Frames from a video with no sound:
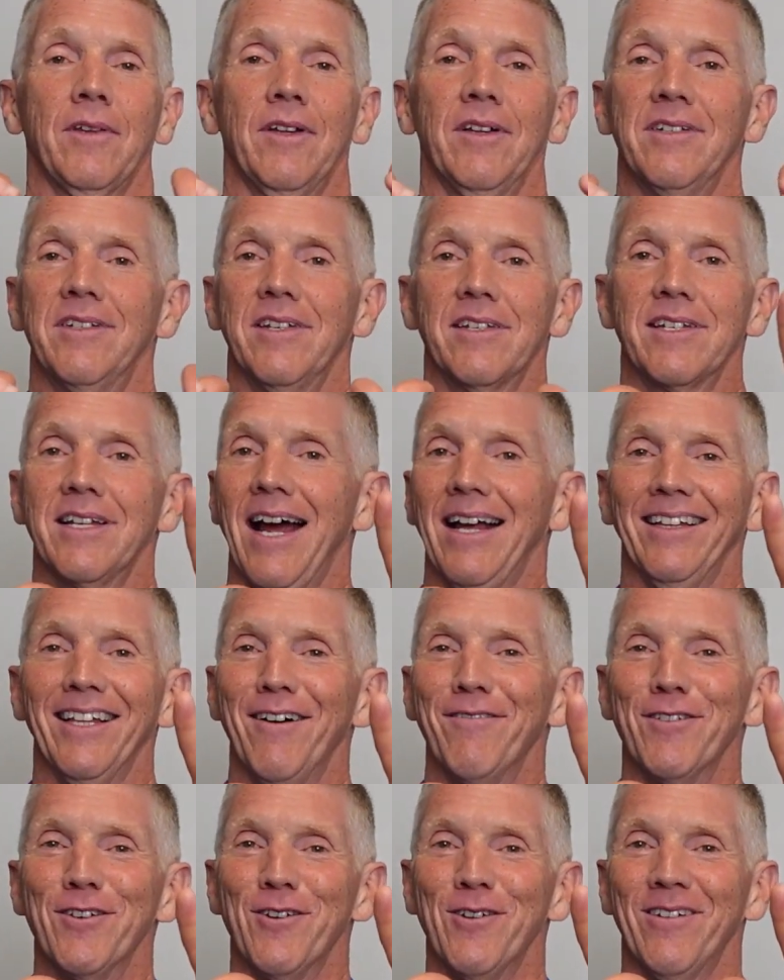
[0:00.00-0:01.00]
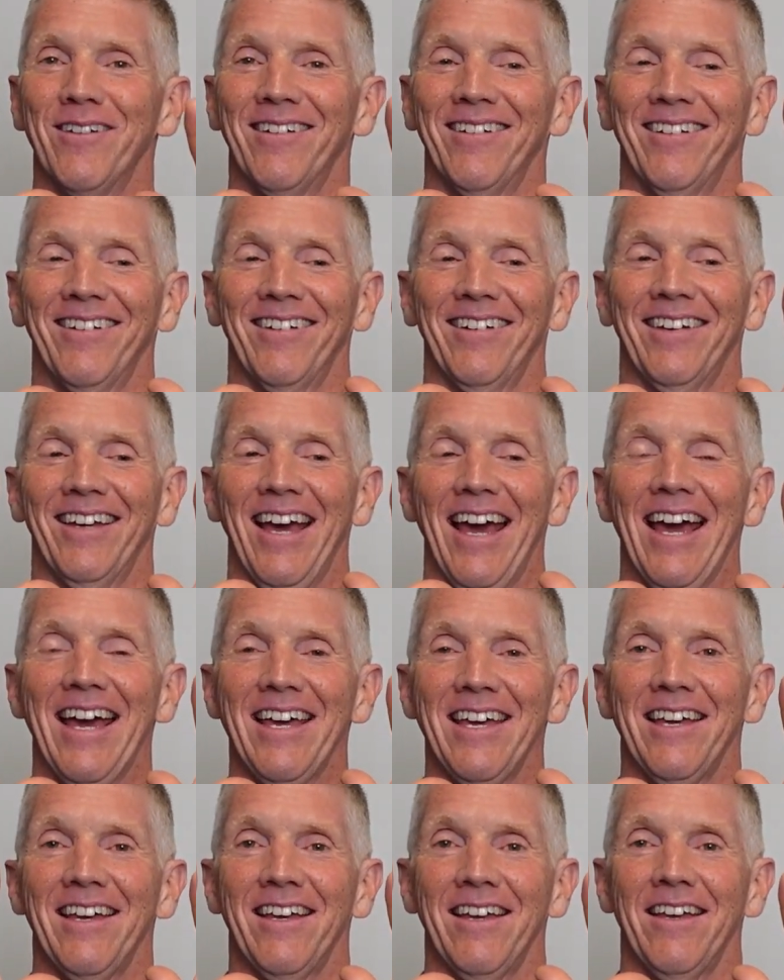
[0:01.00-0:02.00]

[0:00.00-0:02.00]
Says, I love you, okay?